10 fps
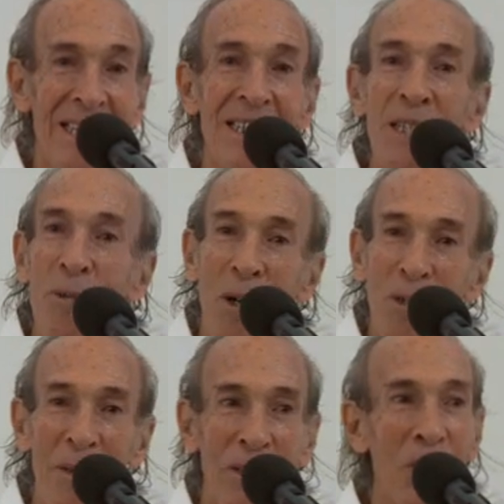this is
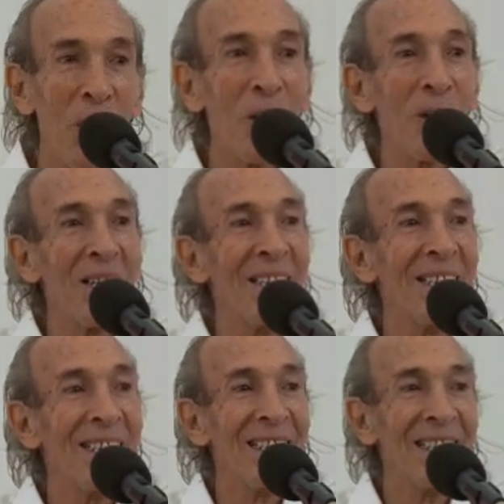what we call
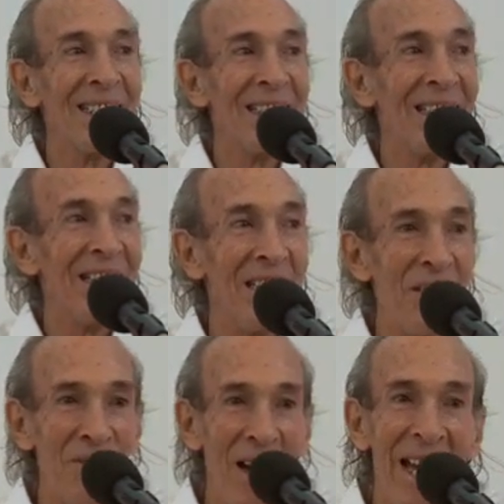
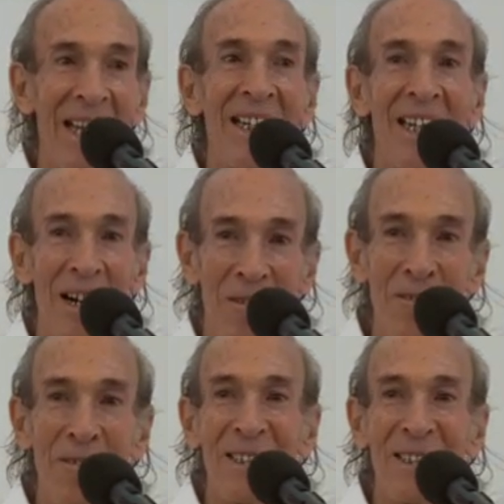divine love.